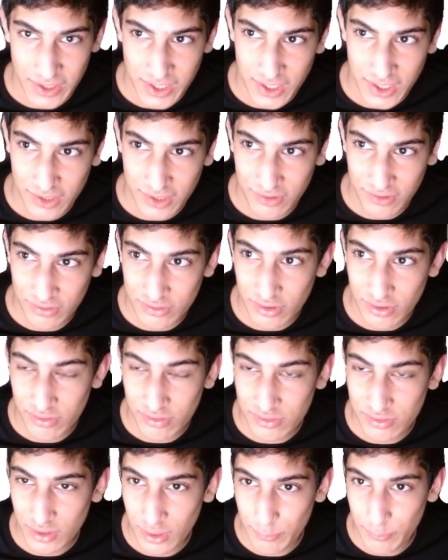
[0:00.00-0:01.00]
It's
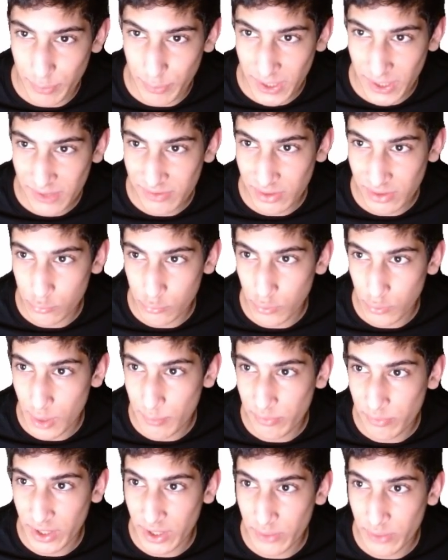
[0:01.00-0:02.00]
just a basic
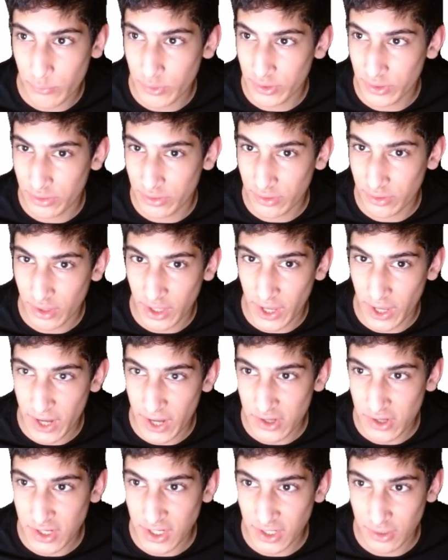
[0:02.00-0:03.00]
website with a
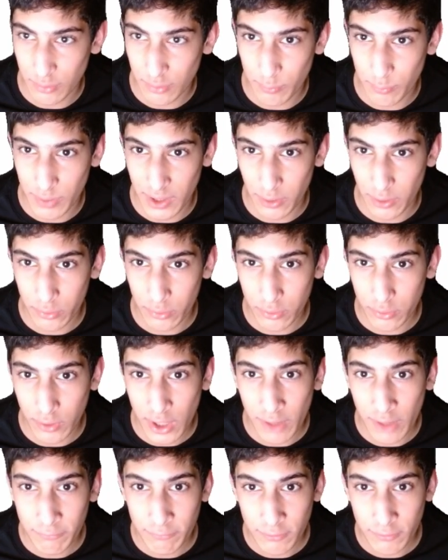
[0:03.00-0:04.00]
heading and a
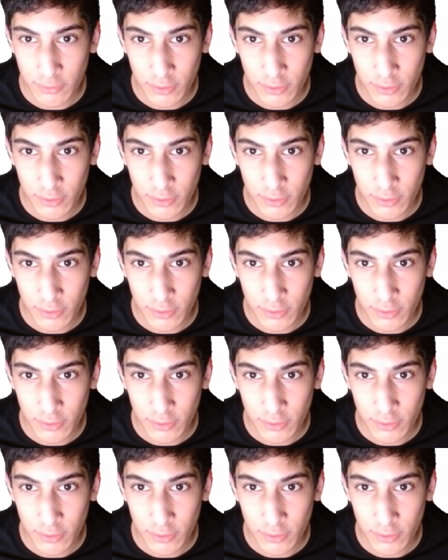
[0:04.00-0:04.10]
paragraph